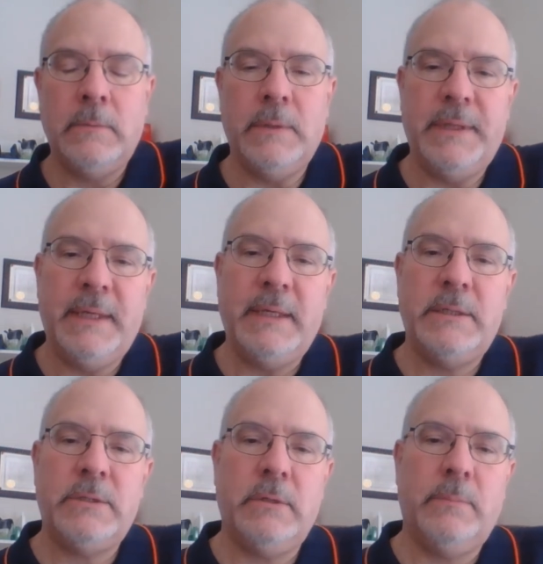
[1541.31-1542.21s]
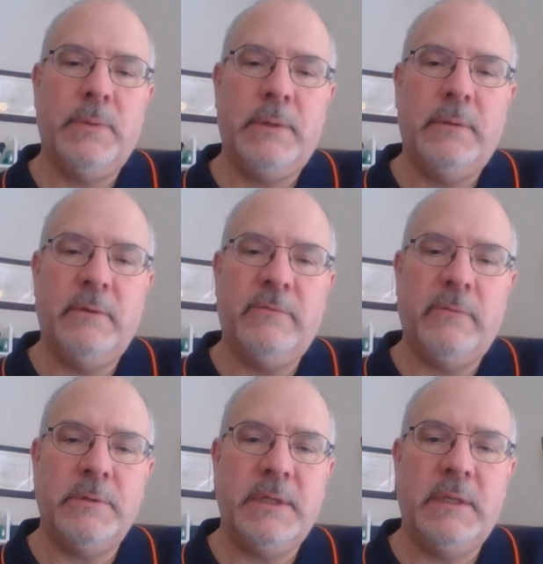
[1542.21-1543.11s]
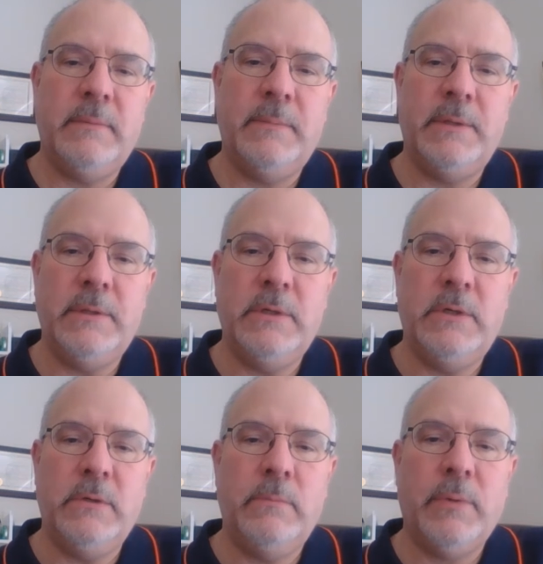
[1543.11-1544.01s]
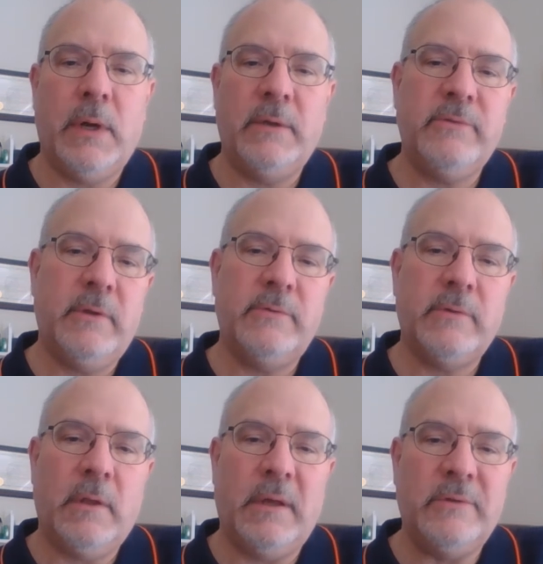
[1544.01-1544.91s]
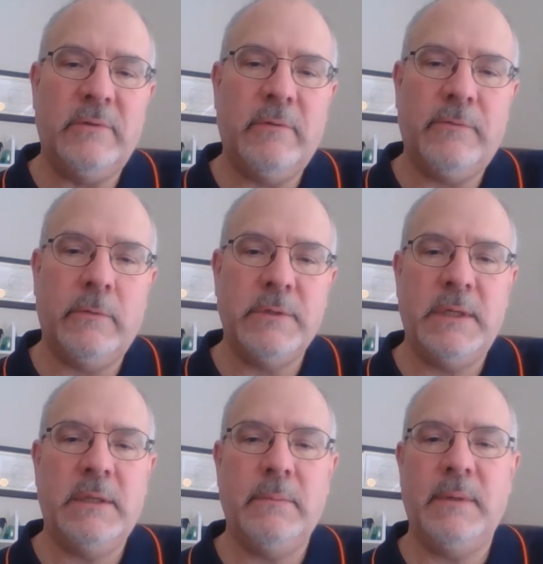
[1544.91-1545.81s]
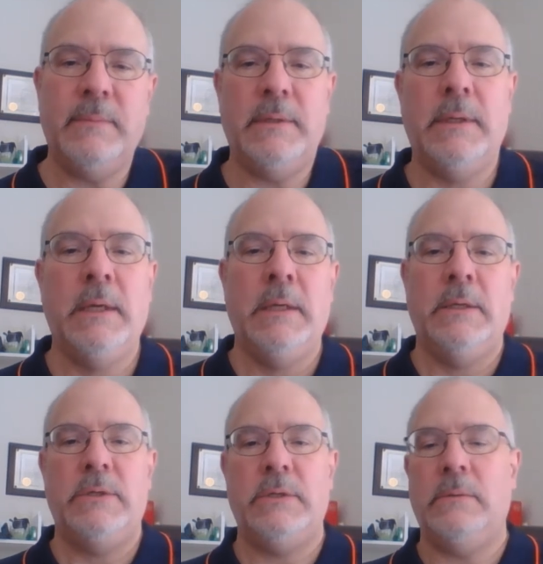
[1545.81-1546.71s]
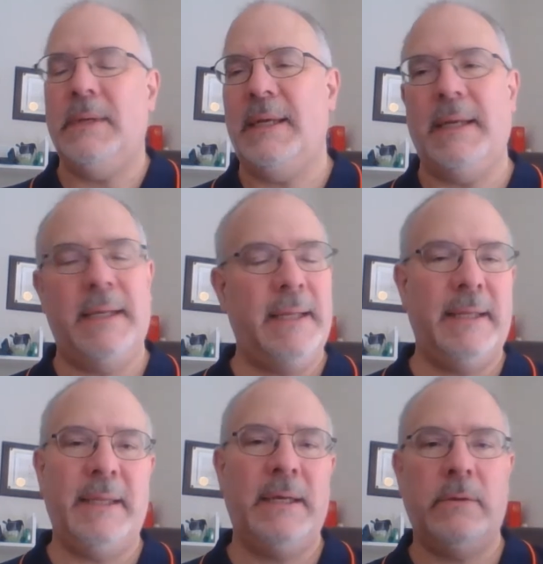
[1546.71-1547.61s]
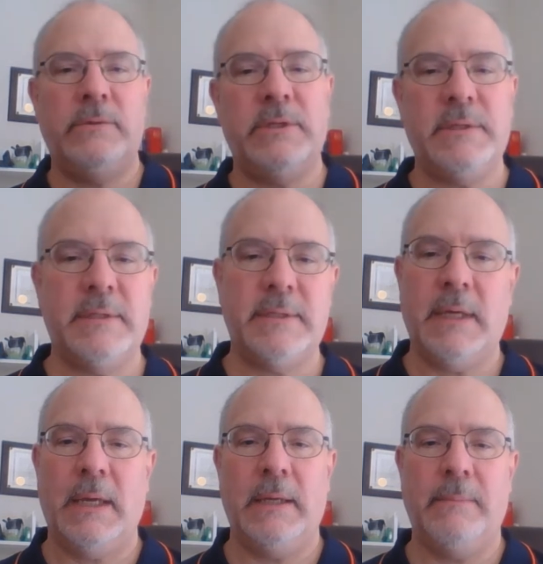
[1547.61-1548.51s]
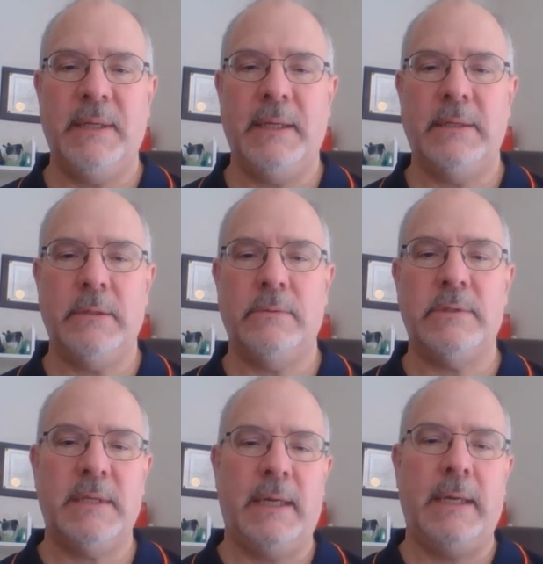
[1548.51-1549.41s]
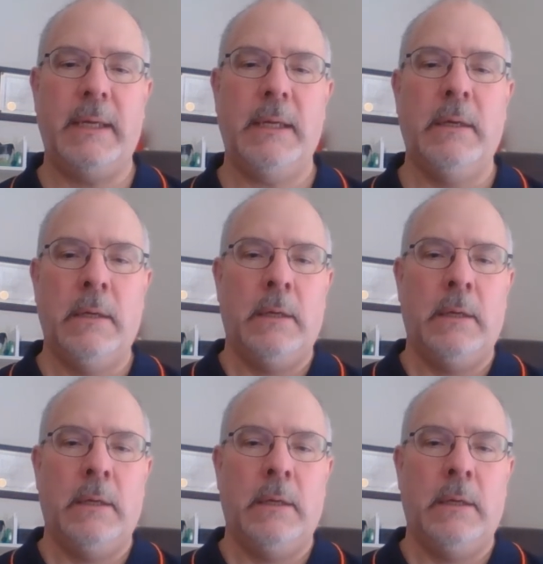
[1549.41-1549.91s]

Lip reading: When they interpret the 14th Amendment, the due process clause of the 14th Amendment and they don't just decide, they don't say